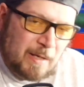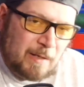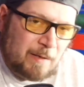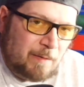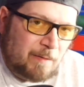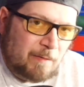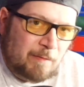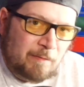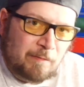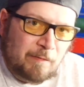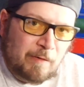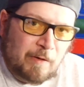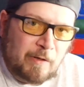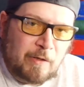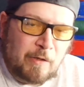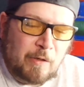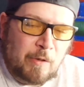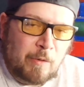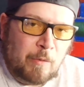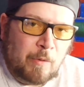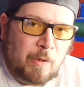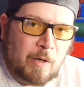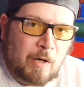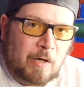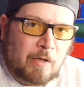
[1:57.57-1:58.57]
a
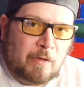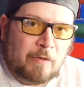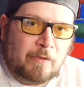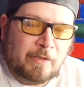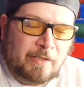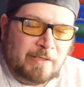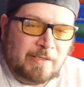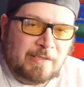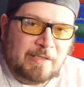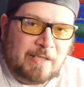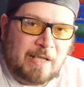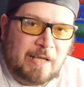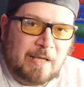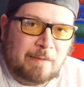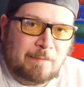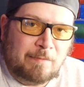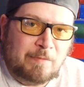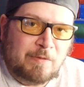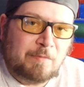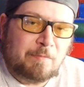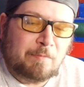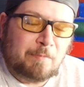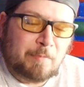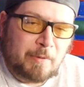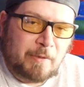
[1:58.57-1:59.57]
video on these
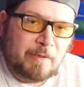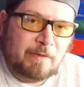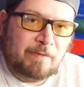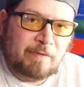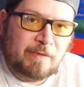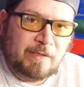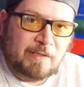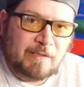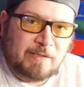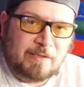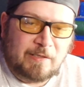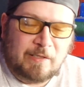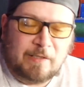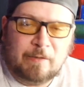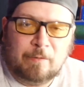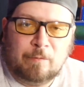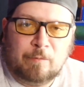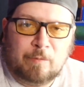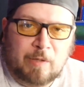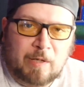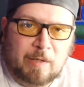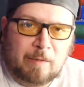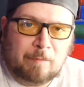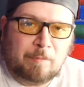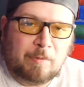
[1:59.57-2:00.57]
games previously
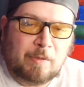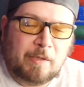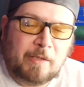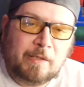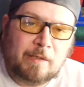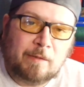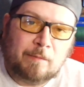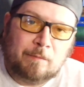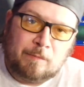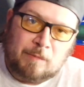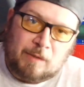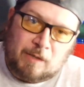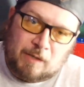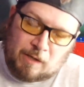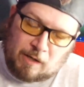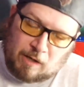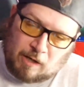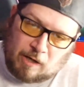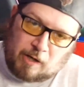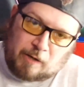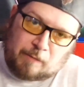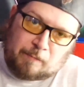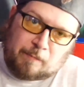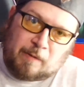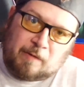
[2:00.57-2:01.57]
where I played them
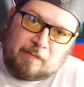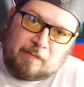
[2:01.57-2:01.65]
on my